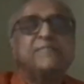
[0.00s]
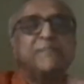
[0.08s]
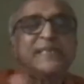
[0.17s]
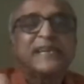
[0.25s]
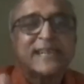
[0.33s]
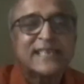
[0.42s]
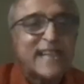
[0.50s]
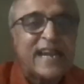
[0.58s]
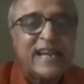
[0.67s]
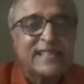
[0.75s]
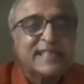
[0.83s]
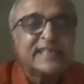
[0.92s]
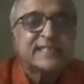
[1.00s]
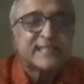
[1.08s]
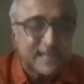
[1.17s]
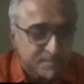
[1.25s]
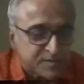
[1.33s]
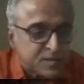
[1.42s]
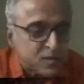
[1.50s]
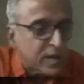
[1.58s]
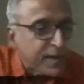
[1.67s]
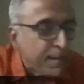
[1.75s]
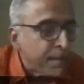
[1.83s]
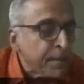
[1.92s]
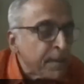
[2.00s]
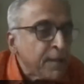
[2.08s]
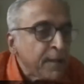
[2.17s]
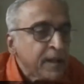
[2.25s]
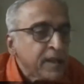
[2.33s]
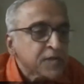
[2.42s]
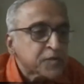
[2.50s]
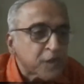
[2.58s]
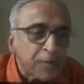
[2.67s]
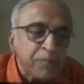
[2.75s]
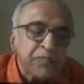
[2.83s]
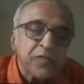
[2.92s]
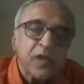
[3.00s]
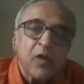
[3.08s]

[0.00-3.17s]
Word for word: misunderstanding these terms. Okay. So. Yeah.